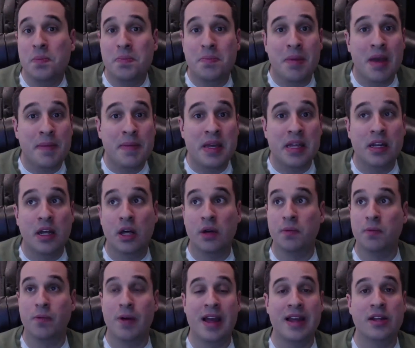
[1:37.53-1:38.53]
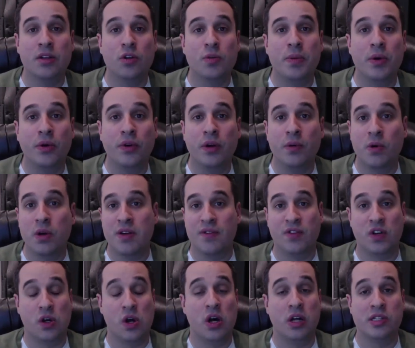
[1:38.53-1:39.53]
maybe in a regular building where
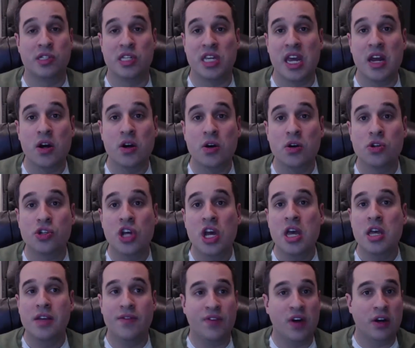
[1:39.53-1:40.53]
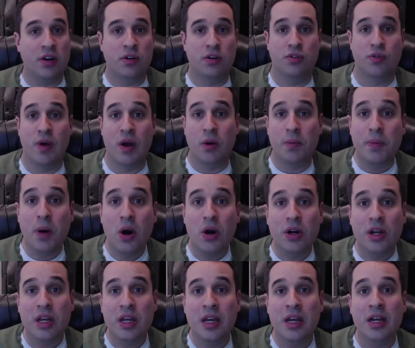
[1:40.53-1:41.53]
you've got concierge, you've got underground
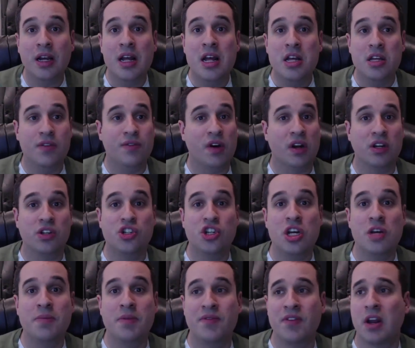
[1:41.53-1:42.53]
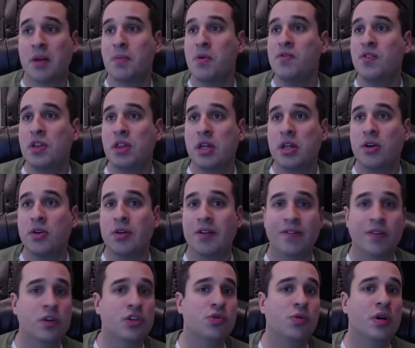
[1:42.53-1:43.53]
parking, you've got a gym, you've got a movie theater, a
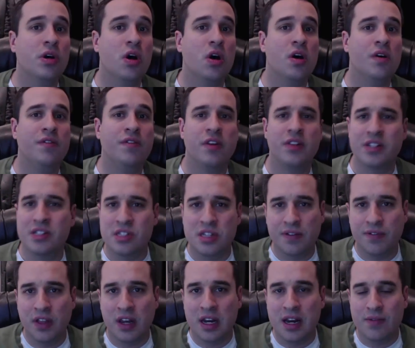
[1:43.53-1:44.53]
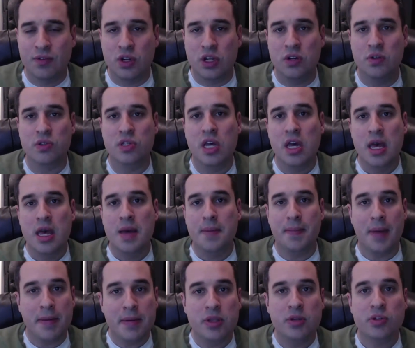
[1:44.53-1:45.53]
virtual golf, all that stuff that I never use,
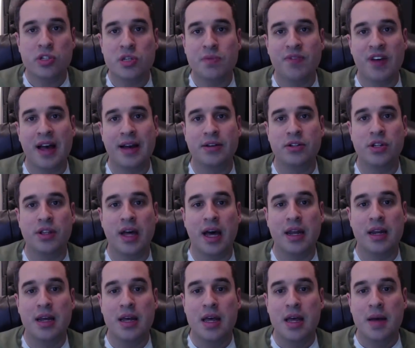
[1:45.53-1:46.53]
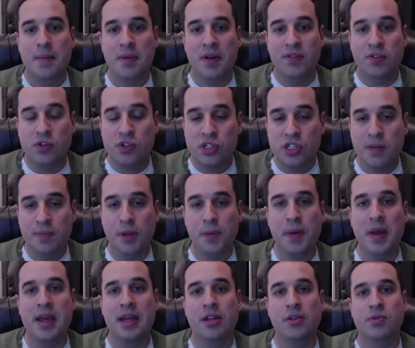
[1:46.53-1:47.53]
maybe there's some value to that. But if you're simply
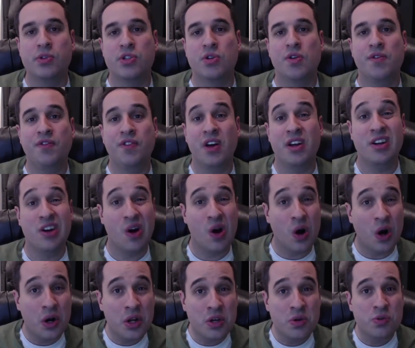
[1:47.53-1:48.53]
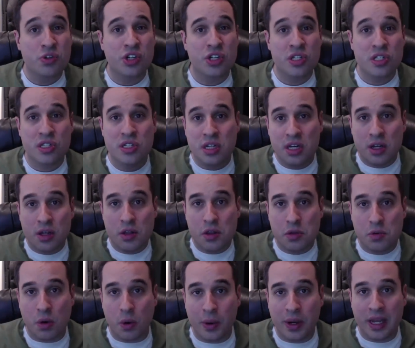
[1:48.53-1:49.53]
paying the reserve fund, are you just
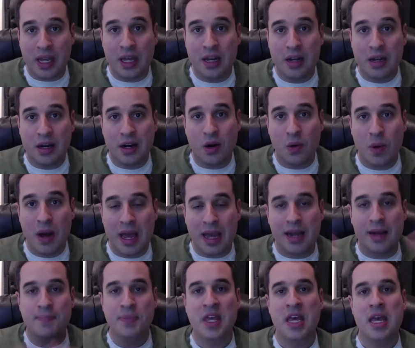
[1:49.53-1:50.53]
throwing it away?